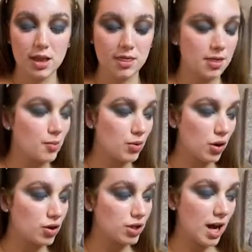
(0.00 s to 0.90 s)
the
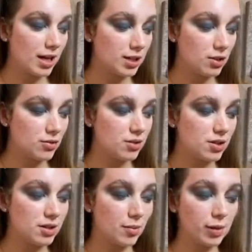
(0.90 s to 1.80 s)
brush that I used
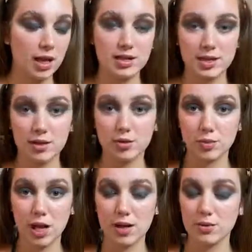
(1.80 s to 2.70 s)
to blend out the
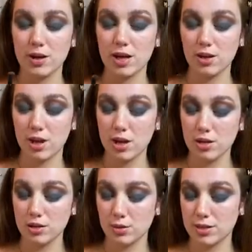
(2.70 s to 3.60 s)
black with,
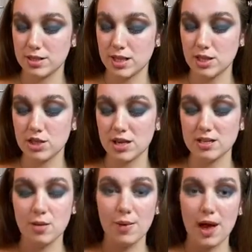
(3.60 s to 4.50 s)
so it's the
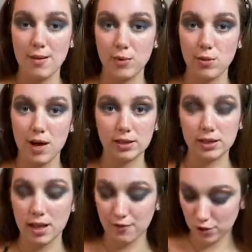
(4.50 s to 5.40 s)
Jessup MUL
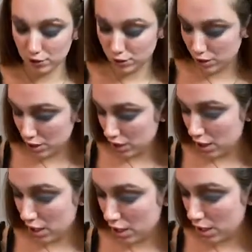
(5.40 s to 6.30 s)
11.
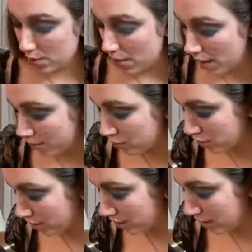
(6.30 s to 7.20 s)
I'm just
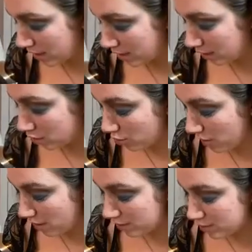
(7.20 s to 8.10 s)
going to take a little bit
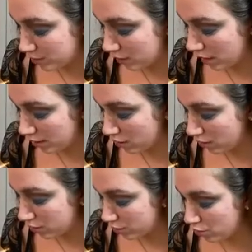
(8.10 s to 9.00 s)
of this black
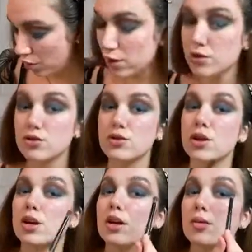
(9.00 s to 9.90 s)
on the brush.
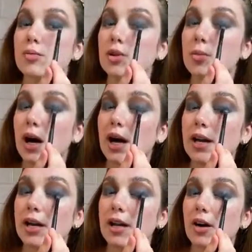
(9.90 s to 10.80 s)
I'm going to pat it
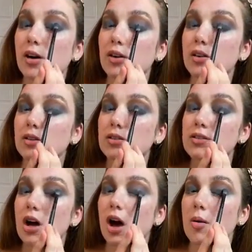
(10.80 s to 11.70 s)
on
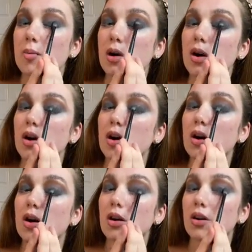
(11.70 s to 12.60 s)
top
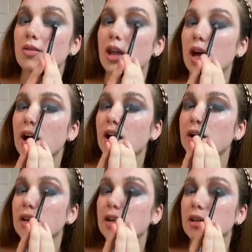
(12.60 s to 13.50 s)
of that eye,
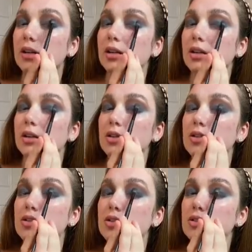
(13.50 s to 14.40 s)

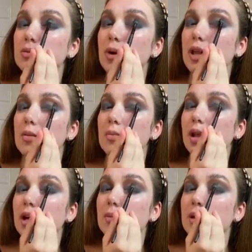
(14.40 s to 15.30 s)
just where the black
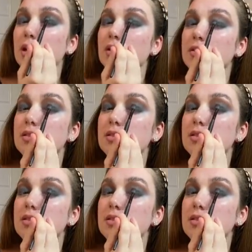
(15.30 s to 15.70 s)
bit is.